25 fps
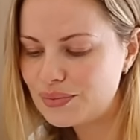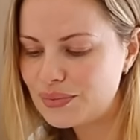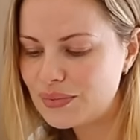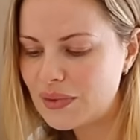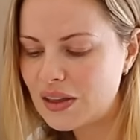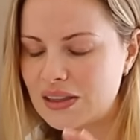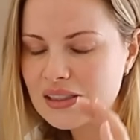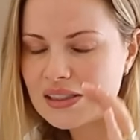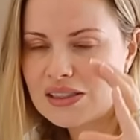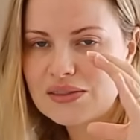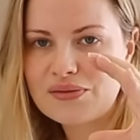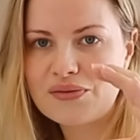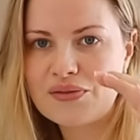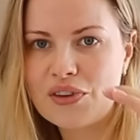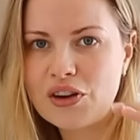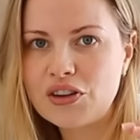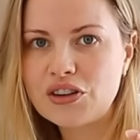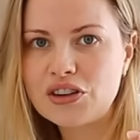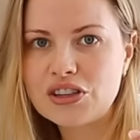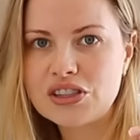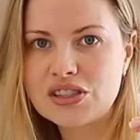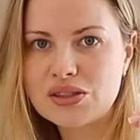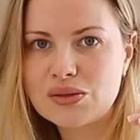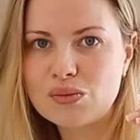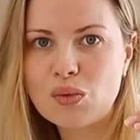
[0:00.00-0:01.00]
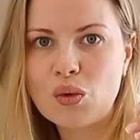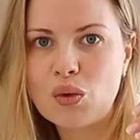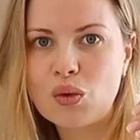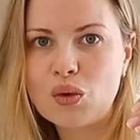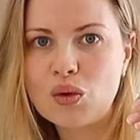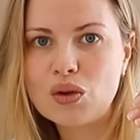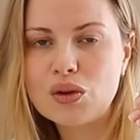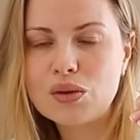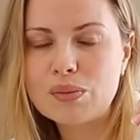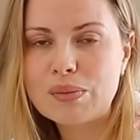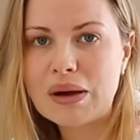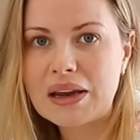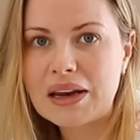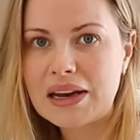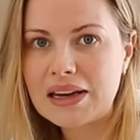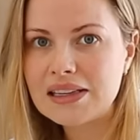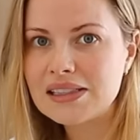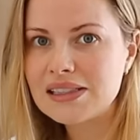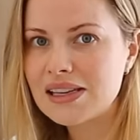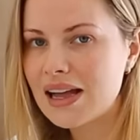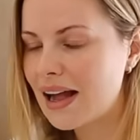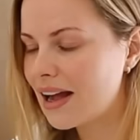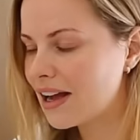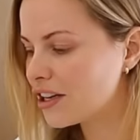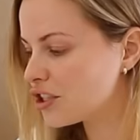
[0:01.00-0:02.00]
It's very small.
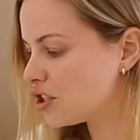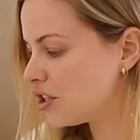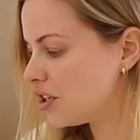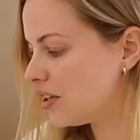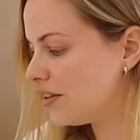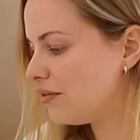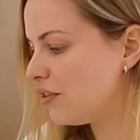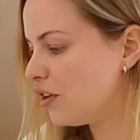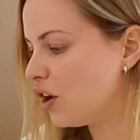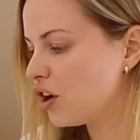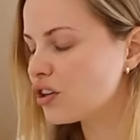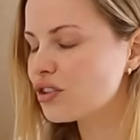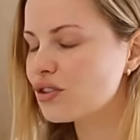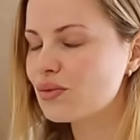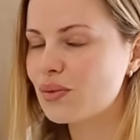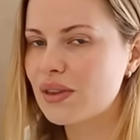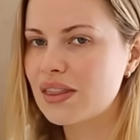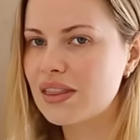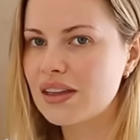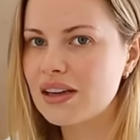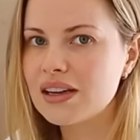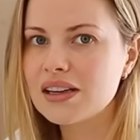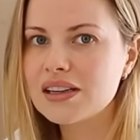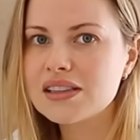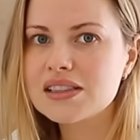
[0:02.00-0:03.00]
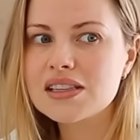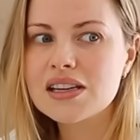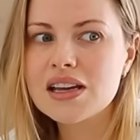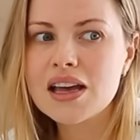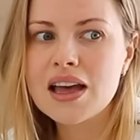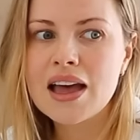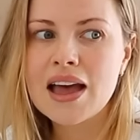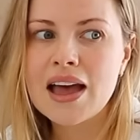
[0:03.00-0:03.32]
Palesa actually vlogged with it,